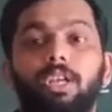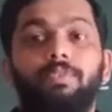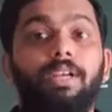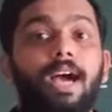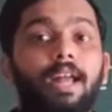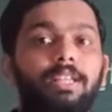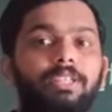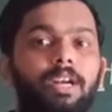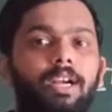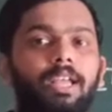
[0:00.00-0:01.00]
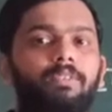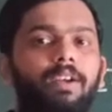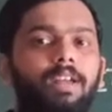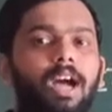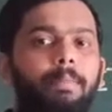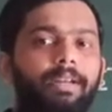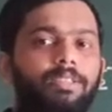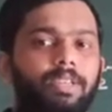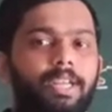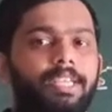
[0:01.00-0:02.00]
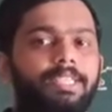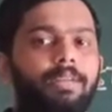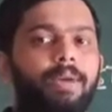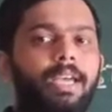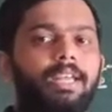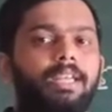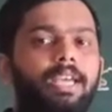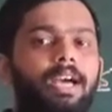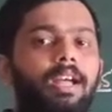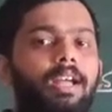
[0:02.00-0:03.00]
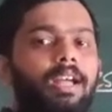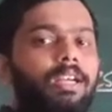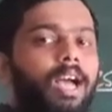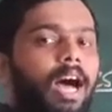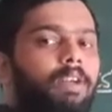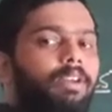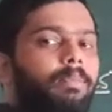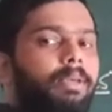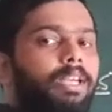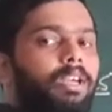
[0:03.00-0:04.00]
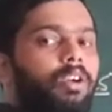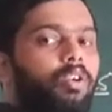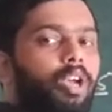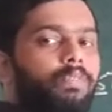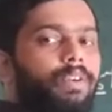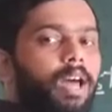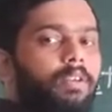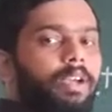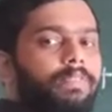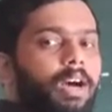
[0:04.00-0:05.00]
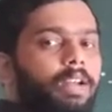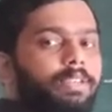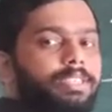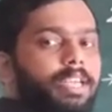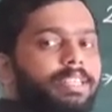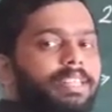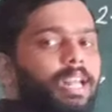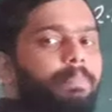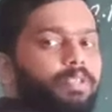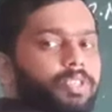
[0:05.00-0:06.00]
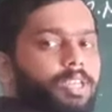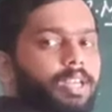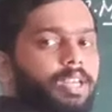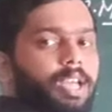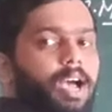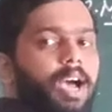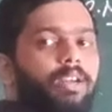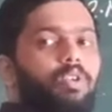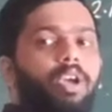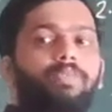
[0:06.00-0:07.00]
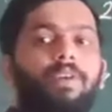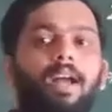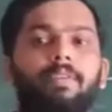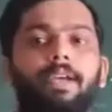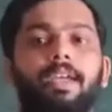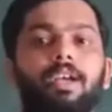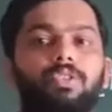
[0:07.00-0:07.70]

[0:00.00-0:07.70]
If the car is running, what will happen? Tree is remaining here. Car will be going far away, changing their position and going far away.